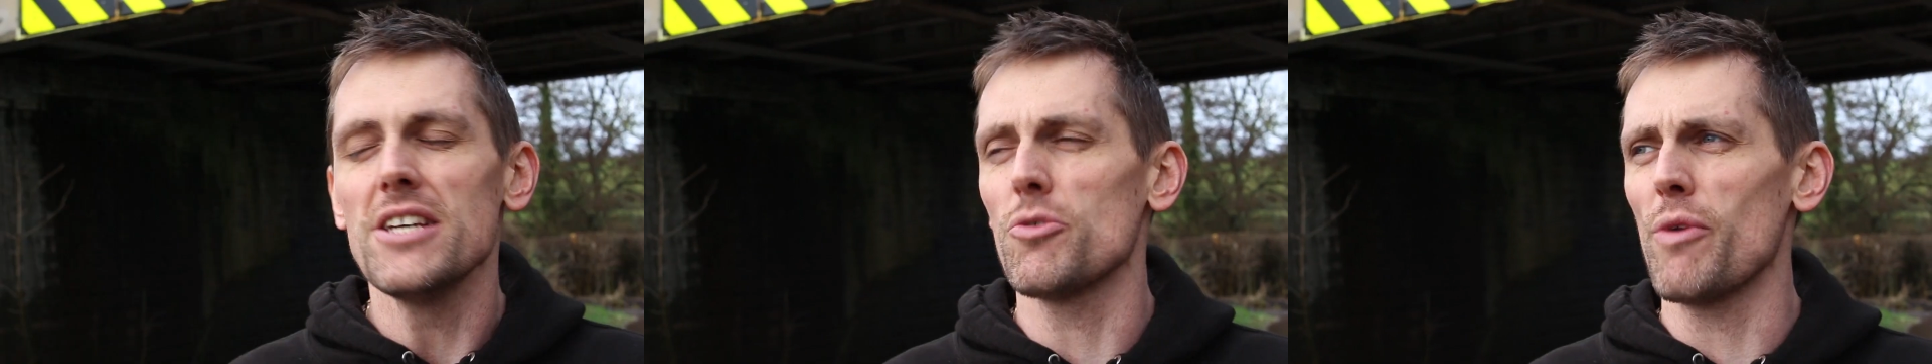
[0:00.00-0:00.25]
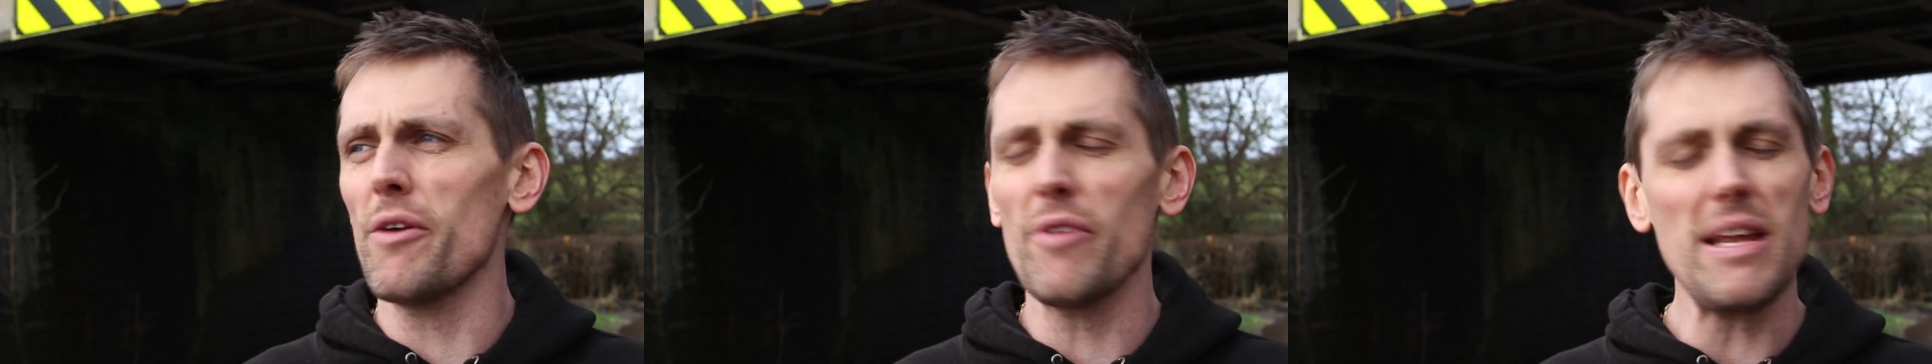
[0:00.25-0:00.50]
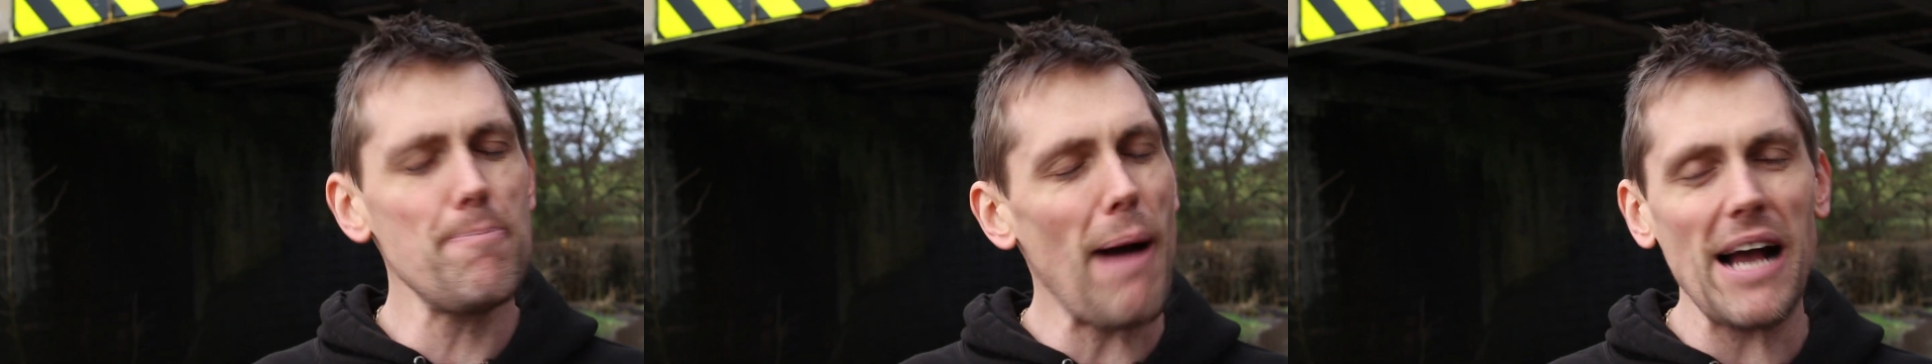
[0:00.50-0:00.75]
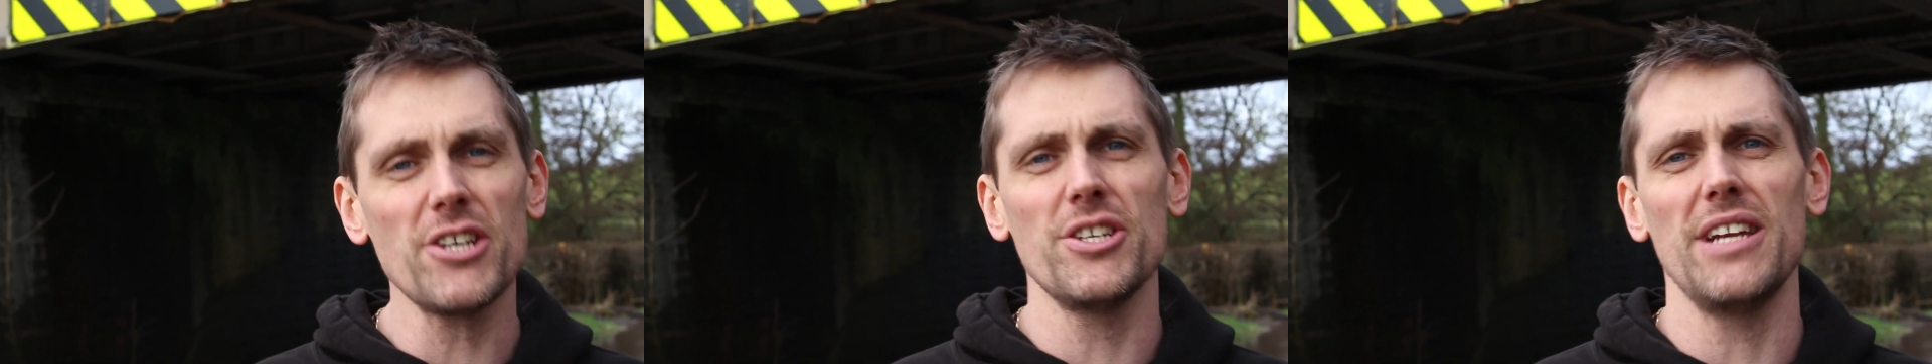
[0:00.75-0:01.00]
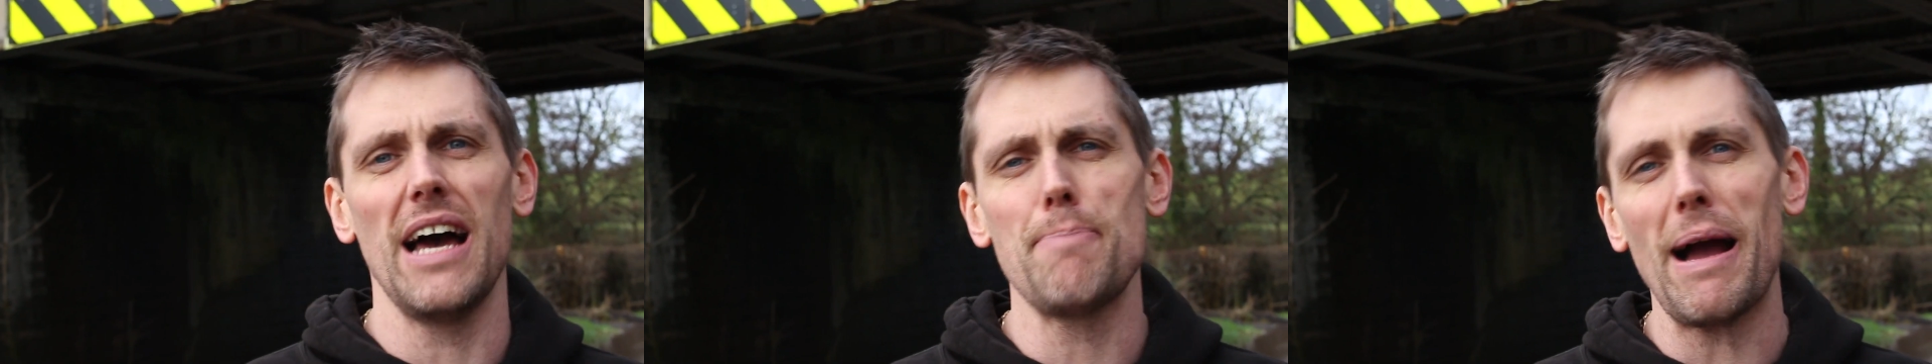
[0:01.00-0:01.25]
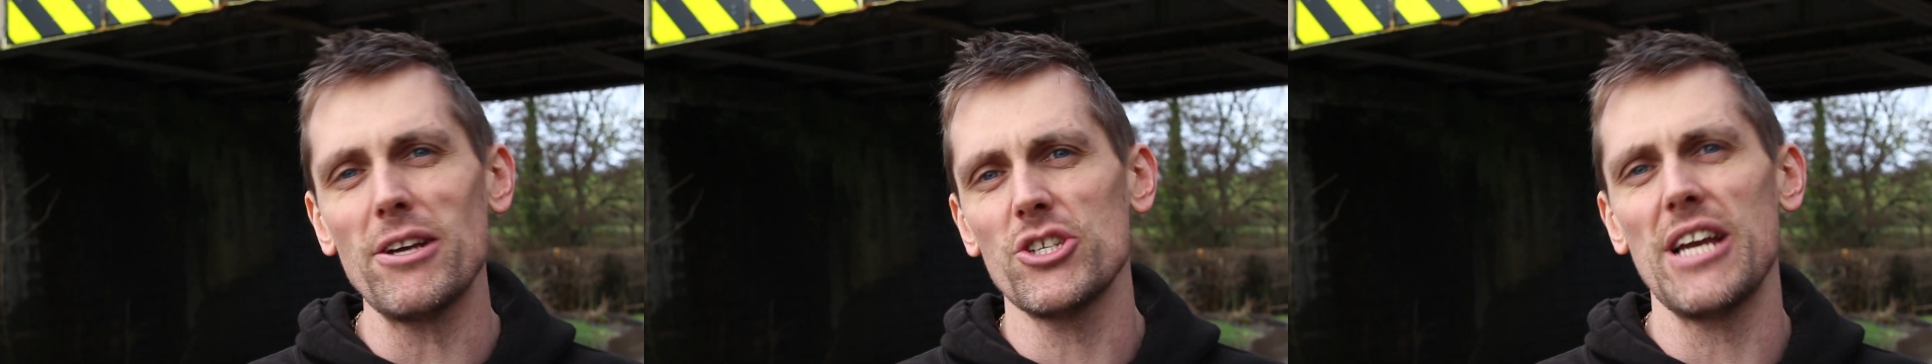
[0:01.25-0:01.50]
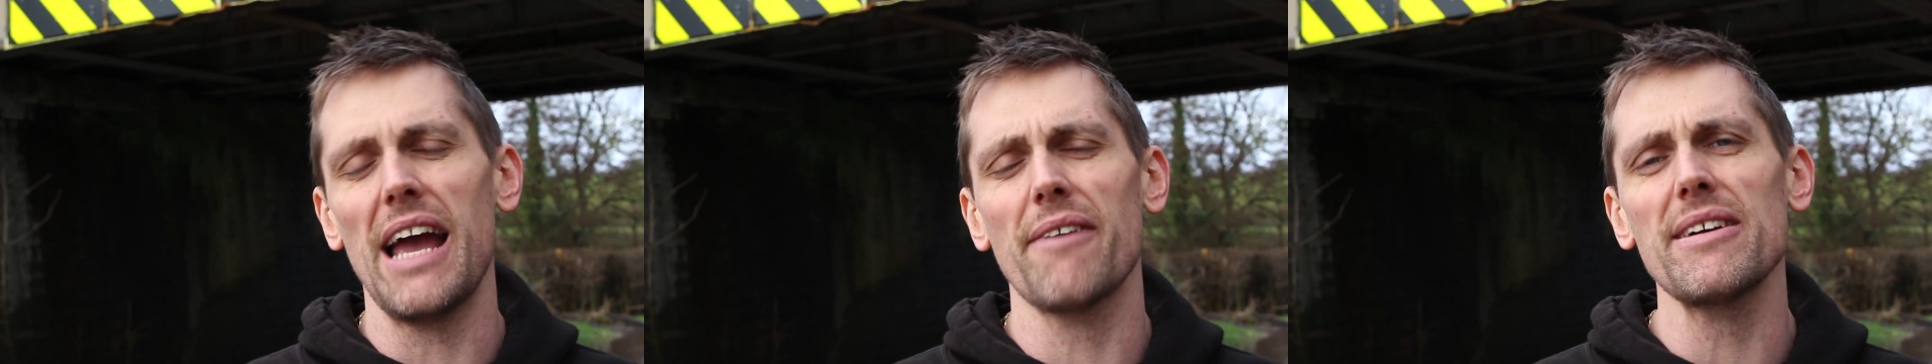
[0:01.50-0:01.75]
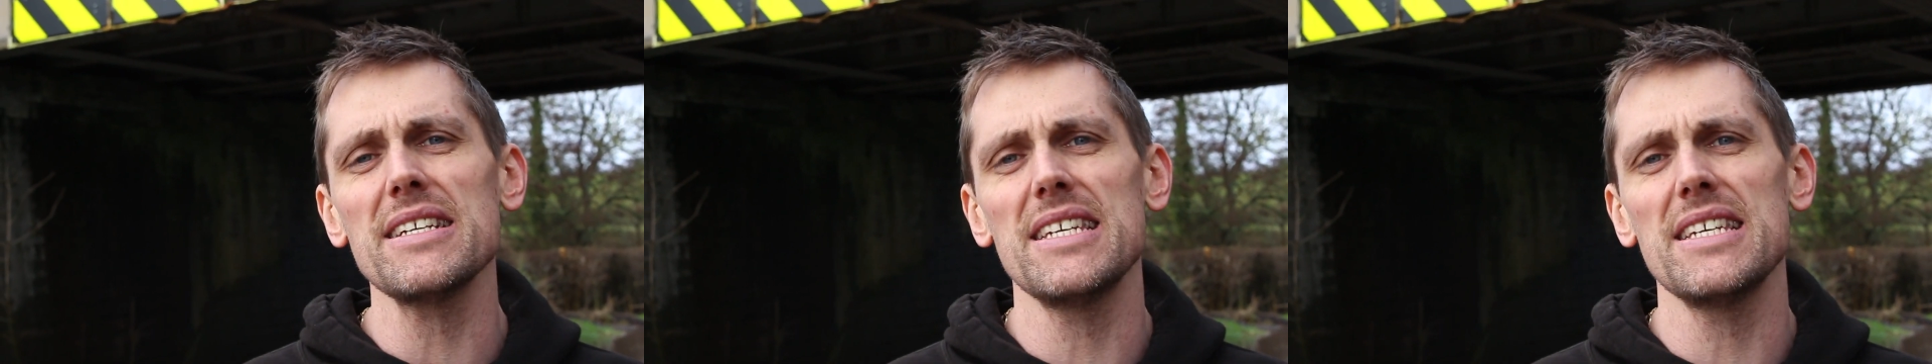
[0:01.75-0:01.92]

So we're really passionate about sharing